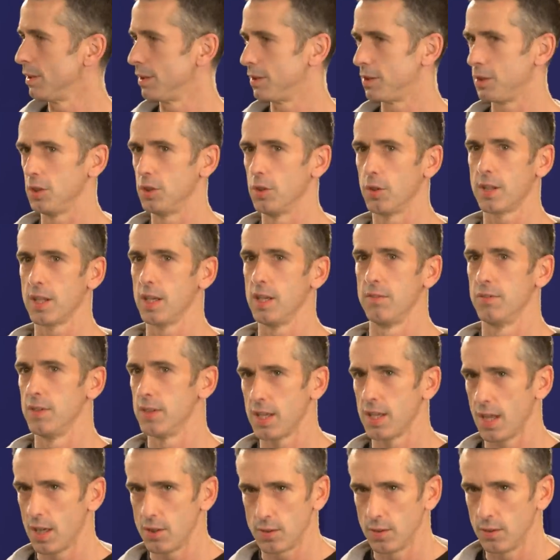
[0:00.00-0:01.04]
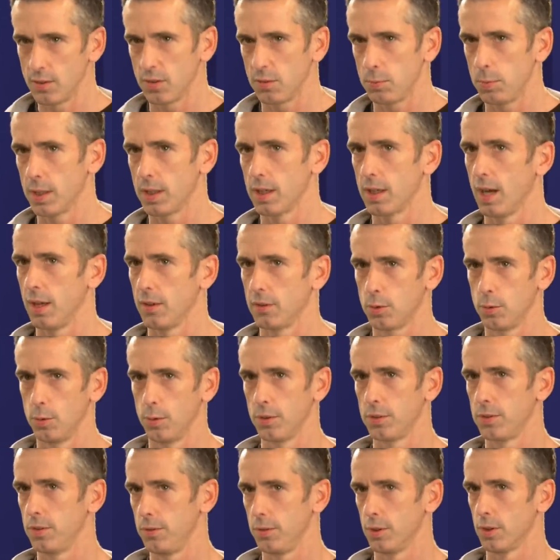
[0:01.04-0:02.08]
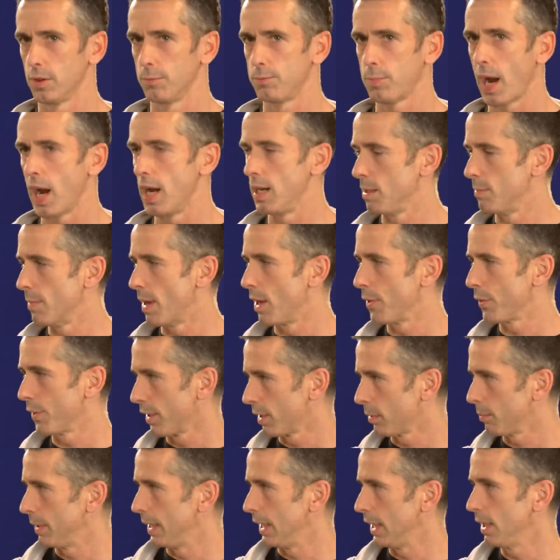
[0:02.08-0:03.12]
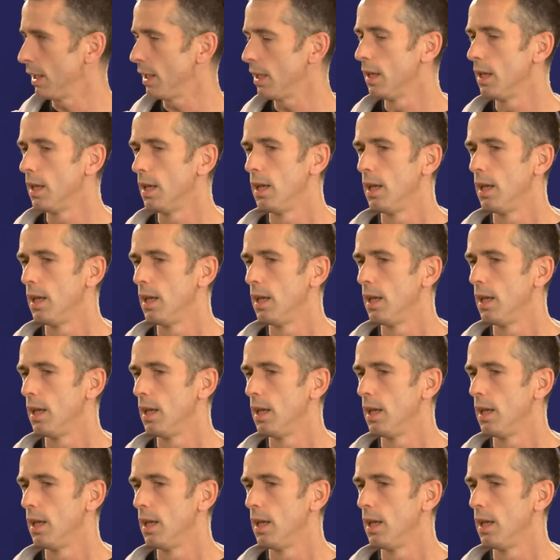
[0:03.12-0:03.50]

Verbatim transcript: You, you don't get invitations to speak in high schools if you're a potty mouth like me.